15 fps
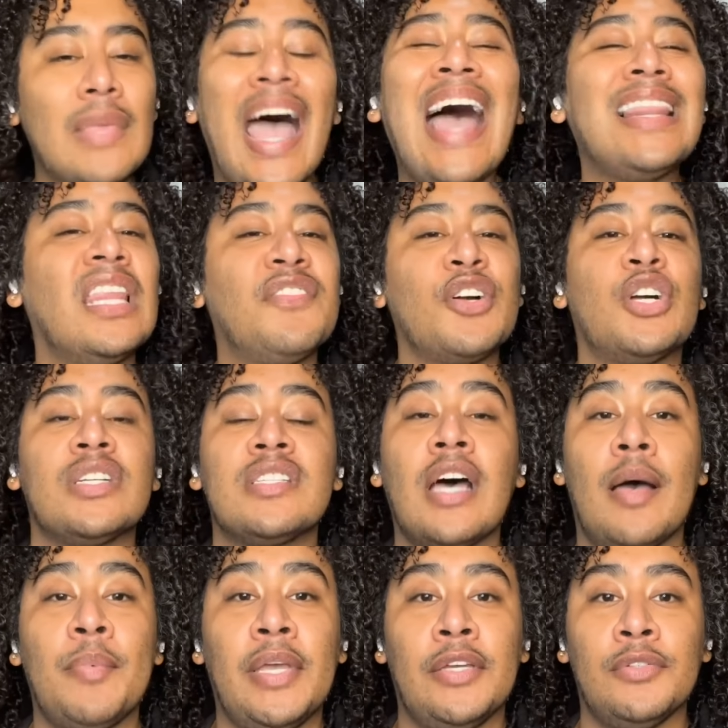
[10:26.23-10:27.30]
I love a good
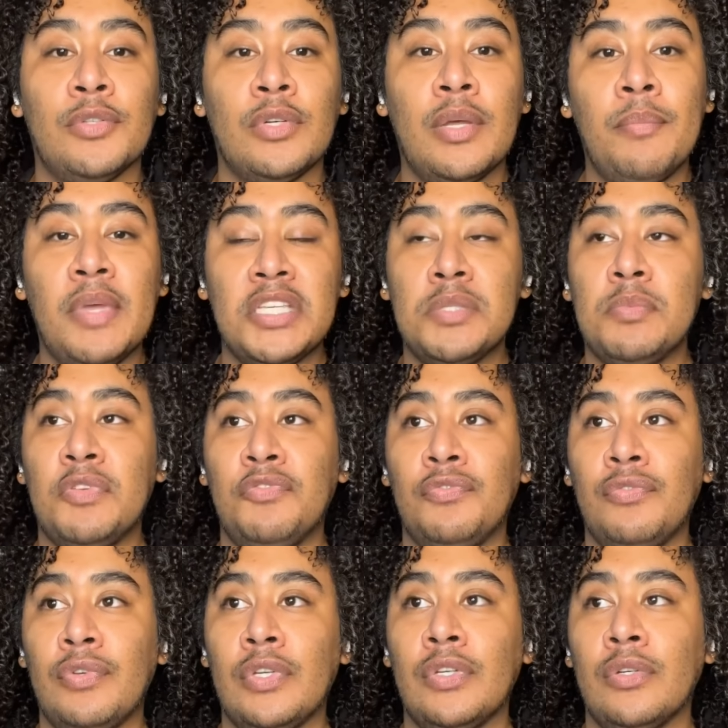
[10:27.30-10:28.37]
top handle. It makes me
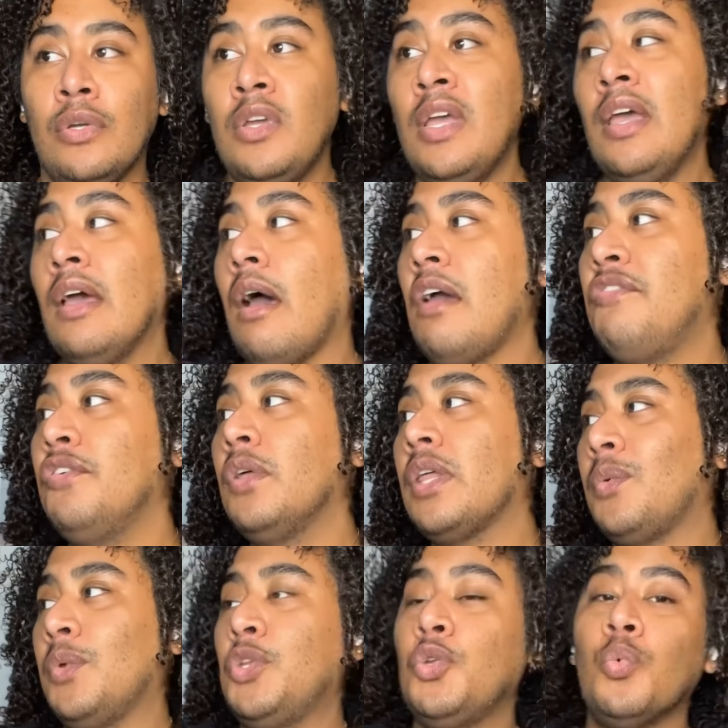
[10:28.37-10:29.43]
feel, I feel like
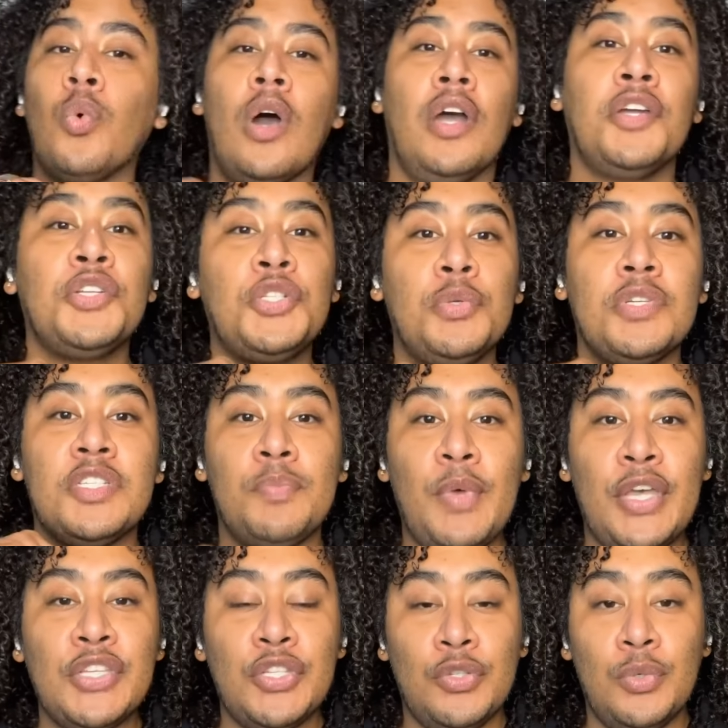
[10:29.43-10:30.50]
when you walk into a
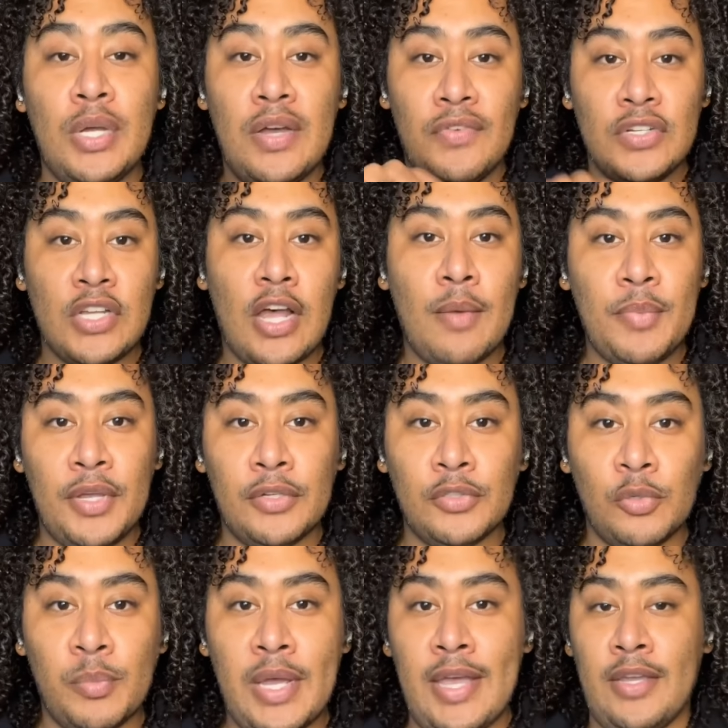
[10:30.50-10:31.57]
space and you have a top
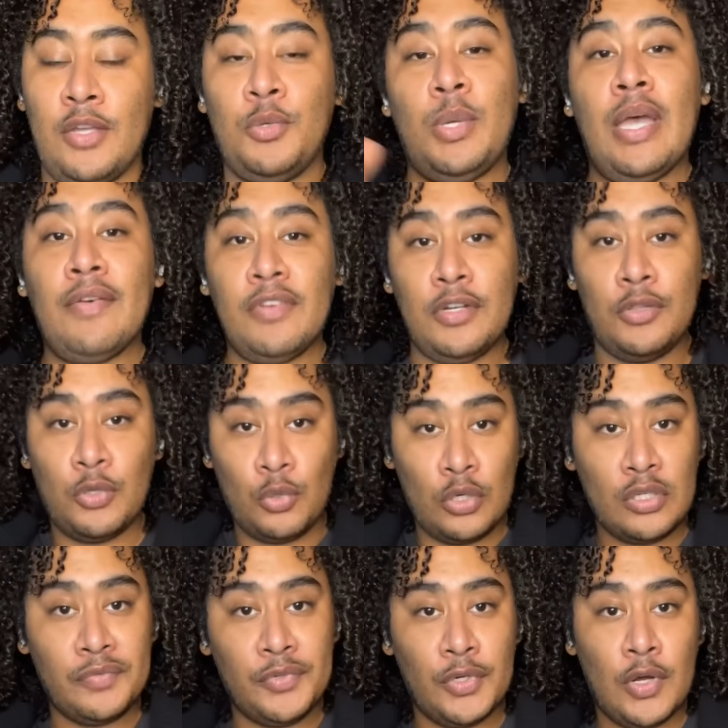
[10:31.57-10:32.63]
handle bag and you have it in the crook
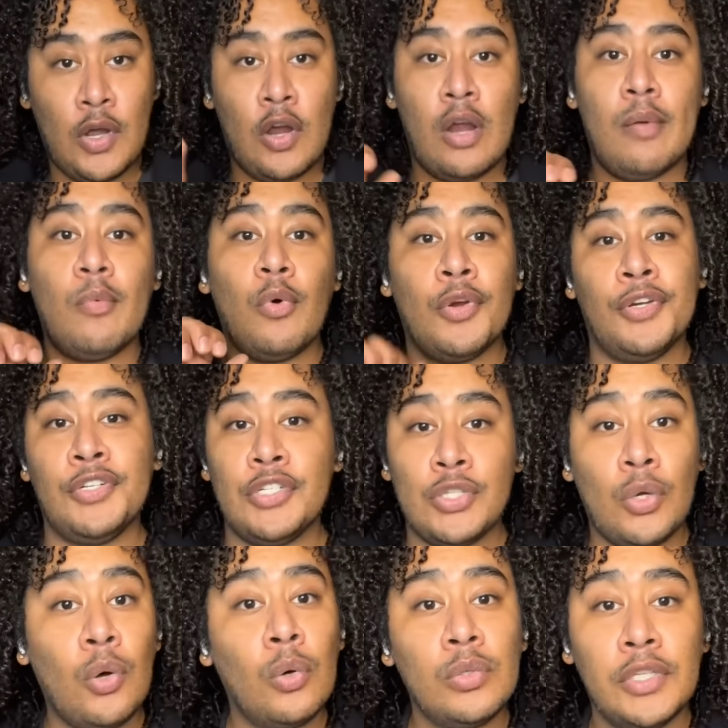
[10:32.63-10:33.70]
of your arm or you're just
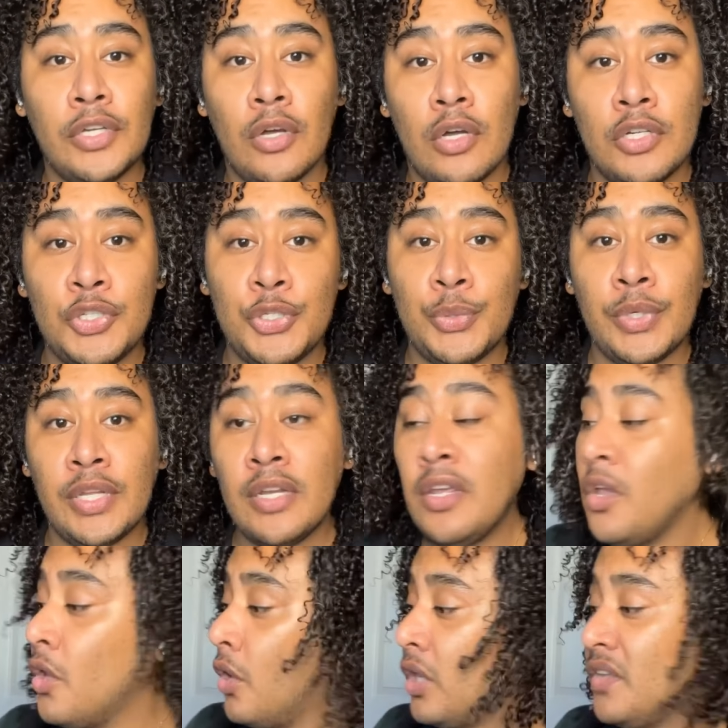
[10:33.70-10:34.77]
holding on to it,
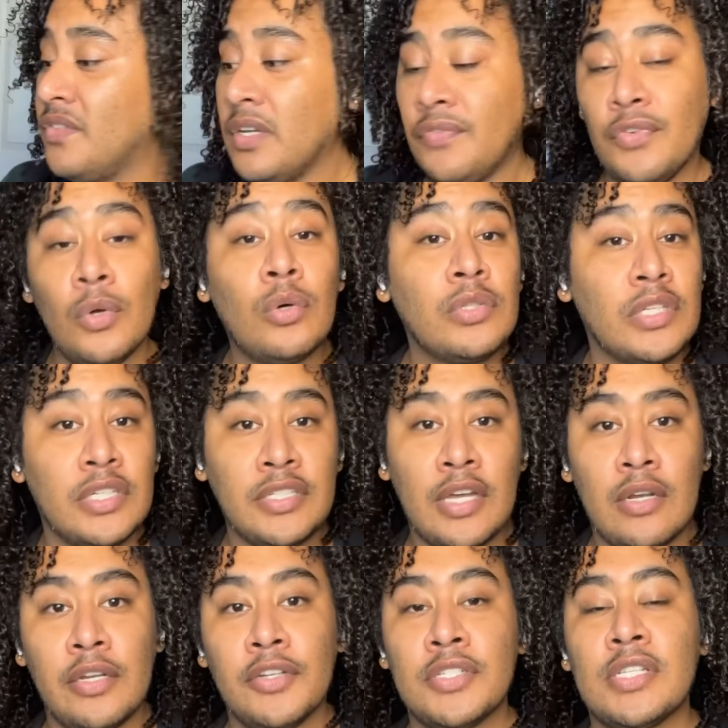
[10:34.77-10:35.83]
even if you're holding it down
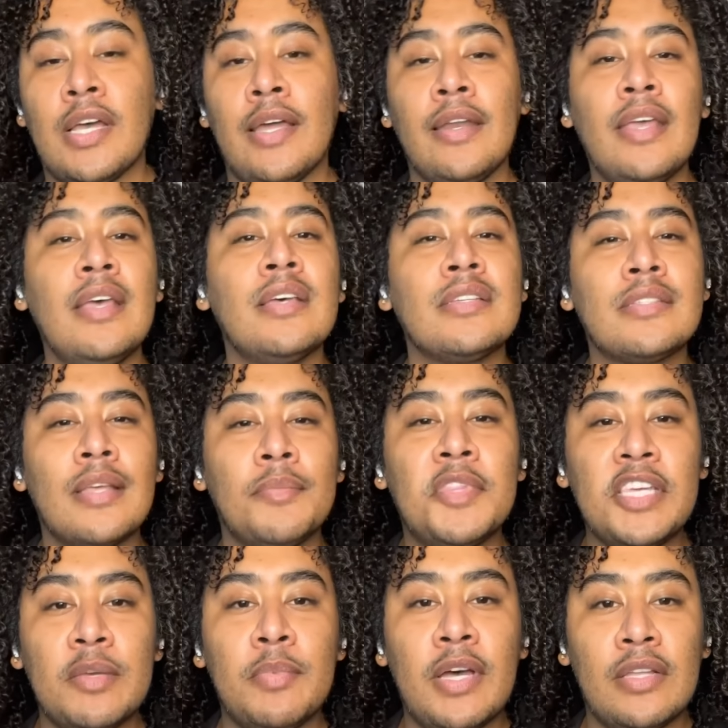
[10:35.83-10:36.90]
on your side,
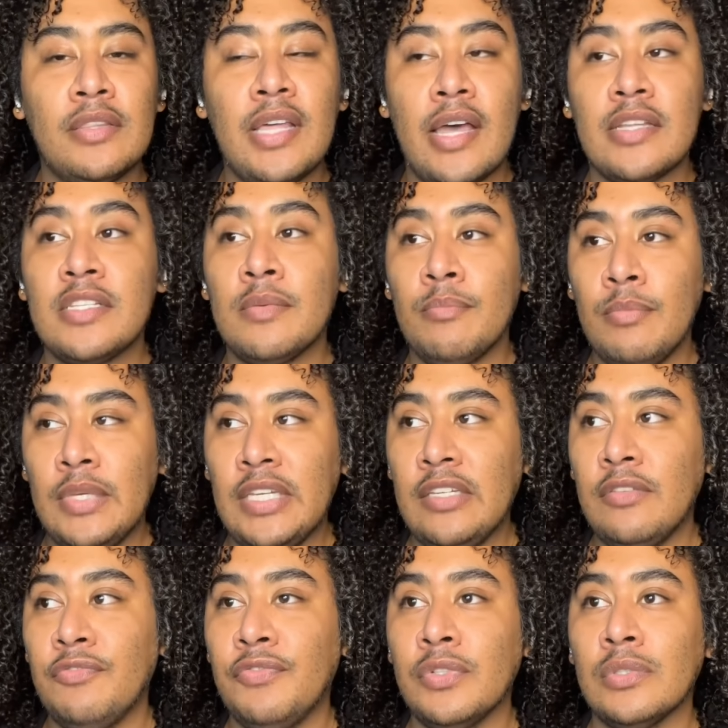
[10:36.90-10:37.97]
something about that to
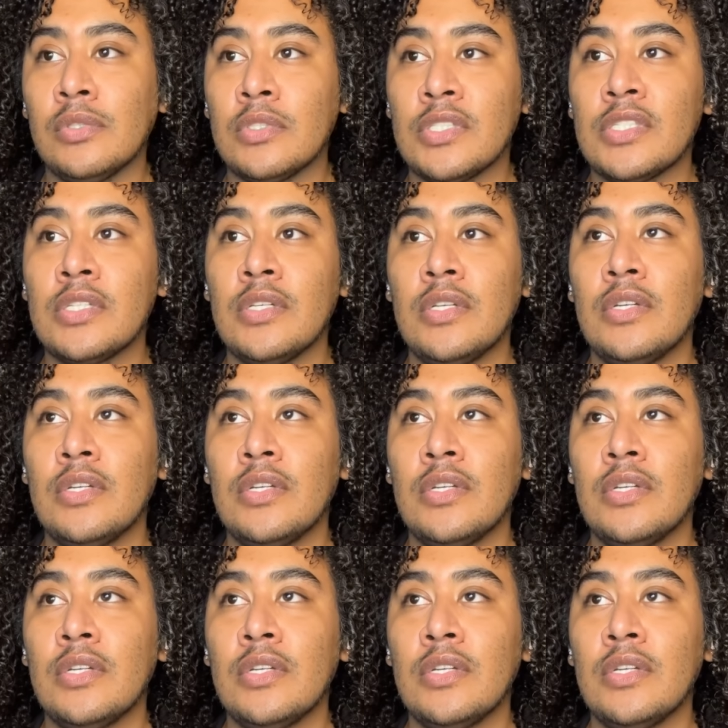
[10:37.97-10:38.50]
me feels,